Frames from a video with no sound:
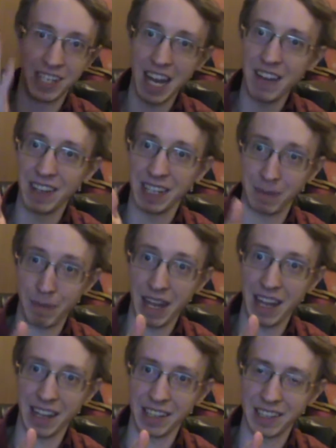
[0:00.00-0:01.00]
David is
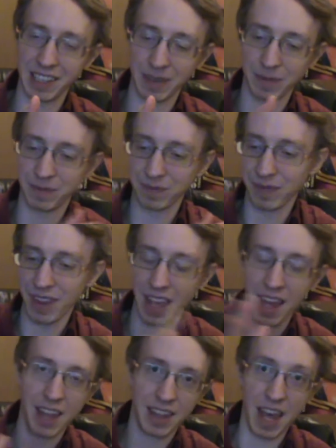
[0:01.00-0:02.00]
pissed
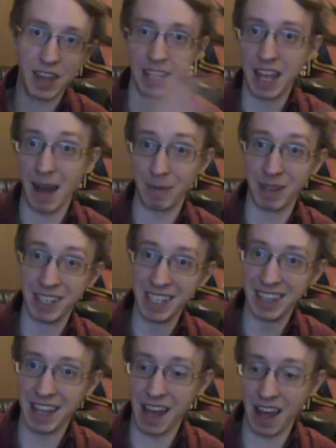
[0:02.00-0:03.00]
that the captain
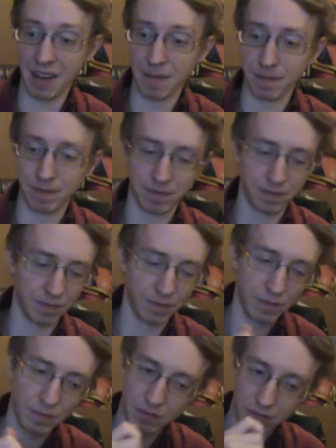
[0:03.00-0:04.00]
did that.
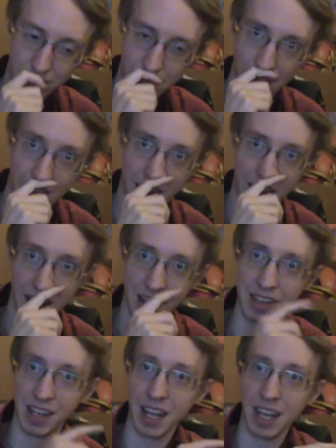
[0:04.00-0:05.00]

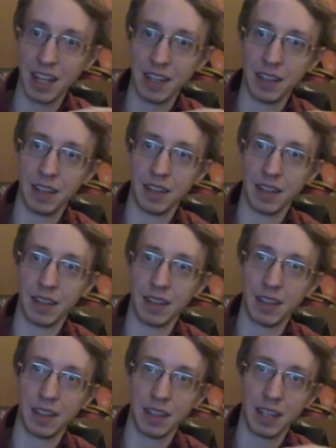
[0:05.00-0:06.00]
And,
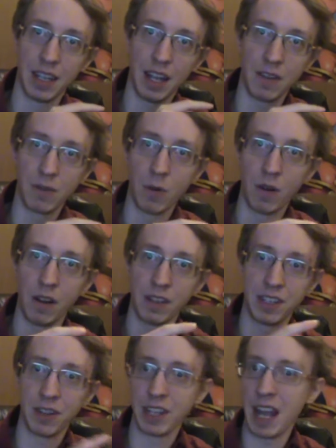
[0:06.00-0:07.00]
of course,
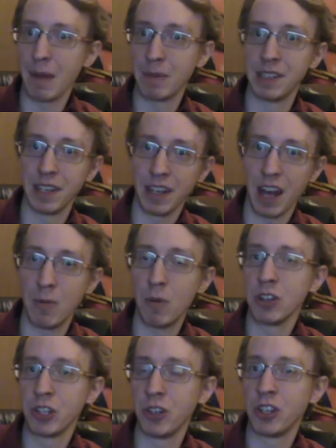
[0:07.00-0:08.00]
so the captain's like, I
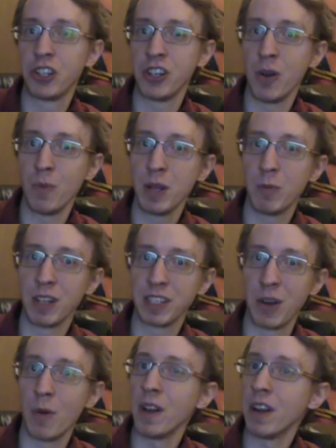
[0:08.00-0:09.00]
want you to show me
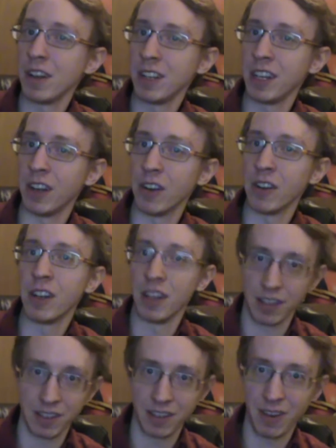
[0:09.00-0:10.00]
what's going on here.
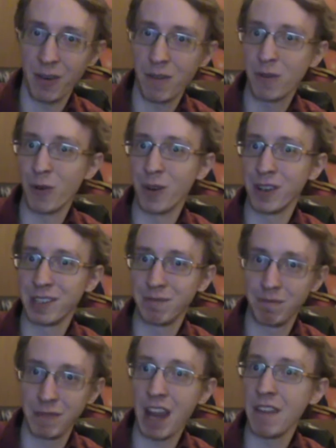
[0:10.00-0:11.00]
So, of course,
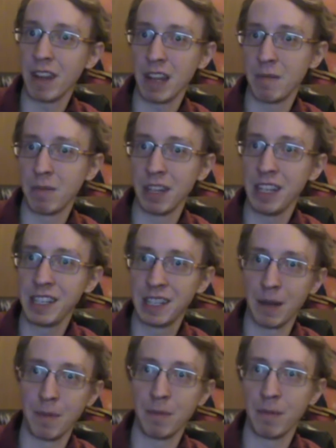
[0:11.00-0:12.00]
David
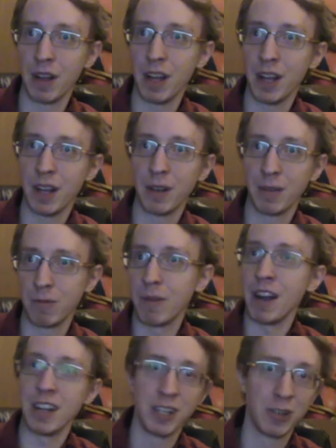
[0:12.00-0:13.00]
leads him
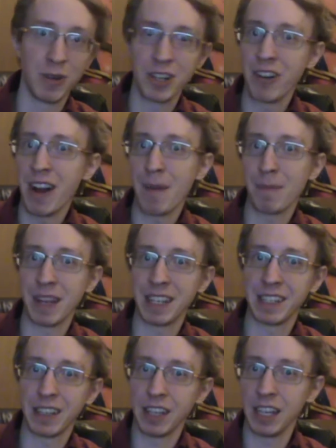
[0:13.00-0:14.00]
right into a trap,
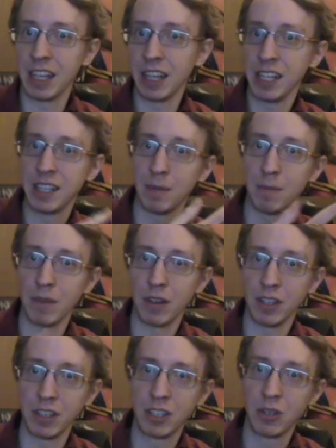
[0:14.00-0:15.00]
basically. He leads him
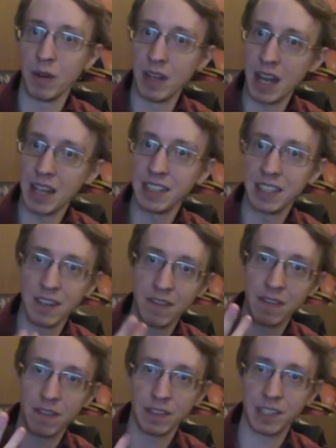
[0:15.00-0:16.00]
to a nest
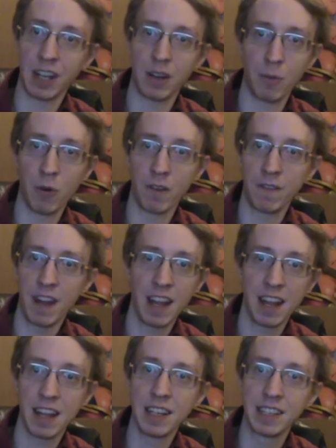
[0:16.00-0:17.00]
of xenomorph
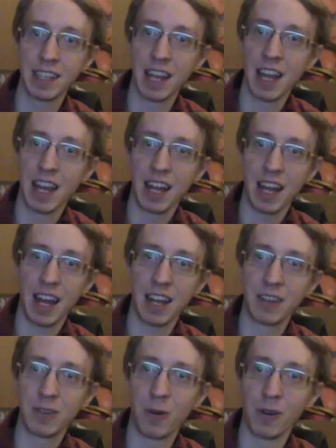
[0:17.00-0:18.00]
eggs,
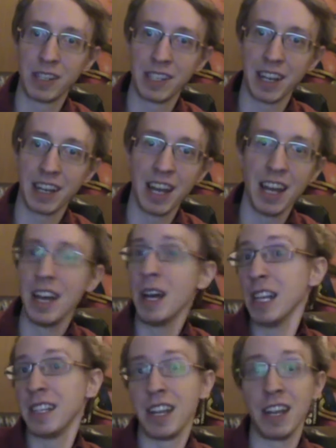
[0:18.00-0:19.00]
and, of course, he's like,
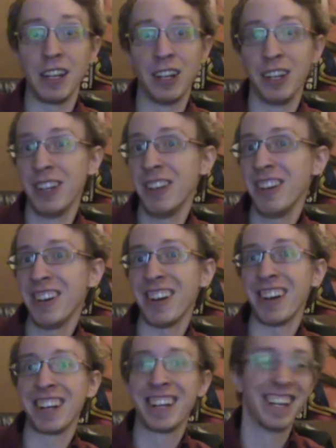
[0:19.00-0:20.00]
take a
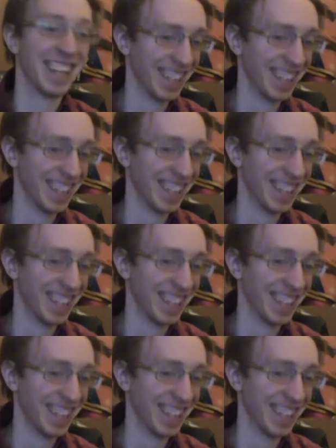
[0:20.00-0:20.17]
look.